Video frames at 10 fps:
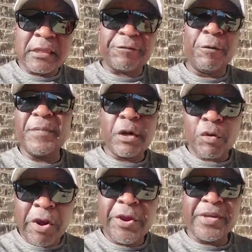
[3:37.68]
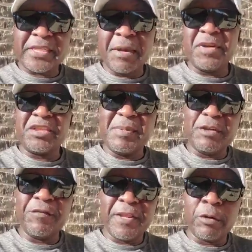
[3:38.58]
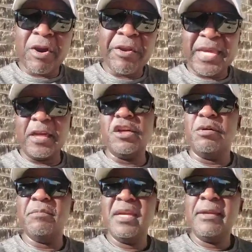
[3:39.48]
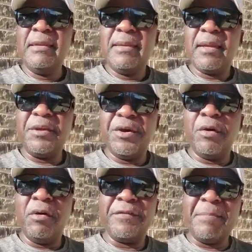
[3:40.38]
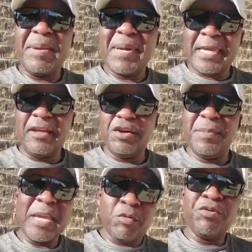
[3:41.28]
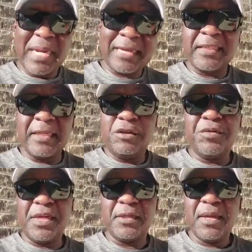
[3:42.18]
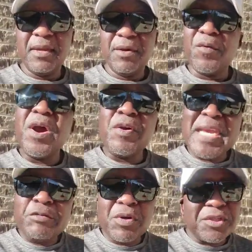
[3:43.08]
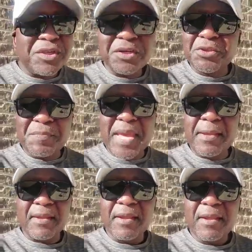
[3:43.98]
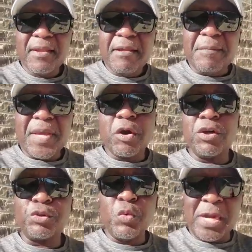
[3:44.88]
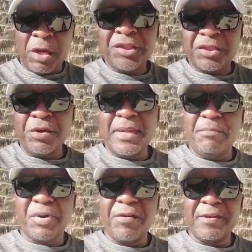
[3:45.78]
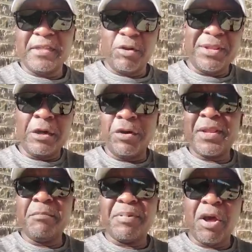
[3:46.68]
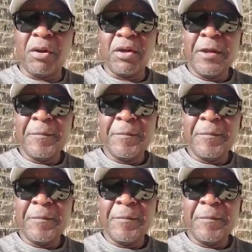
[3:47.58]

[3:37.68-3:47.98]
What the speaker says: from the royal establishment of the royal kingdom, you know, of the Bemba kingdom. He could actually do it. Well, it was not to be, because we lost Northern Province or the Northern Bloc.